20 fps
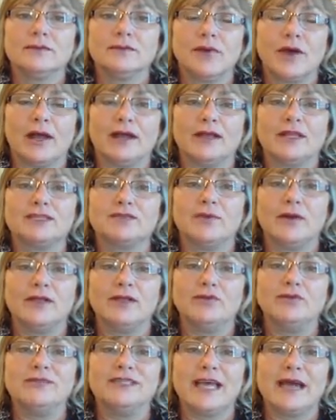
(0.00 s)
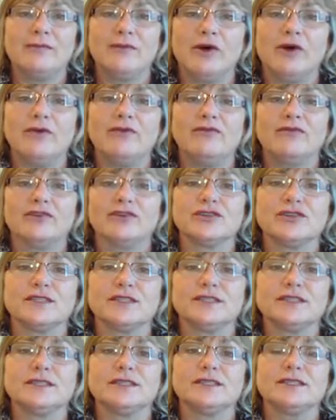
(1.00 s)
products when you demo
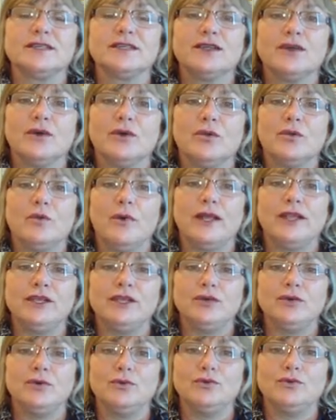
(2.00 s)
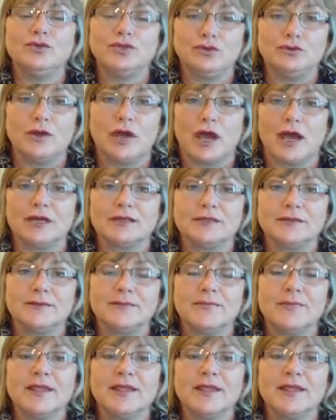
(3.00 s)
versus when you do not.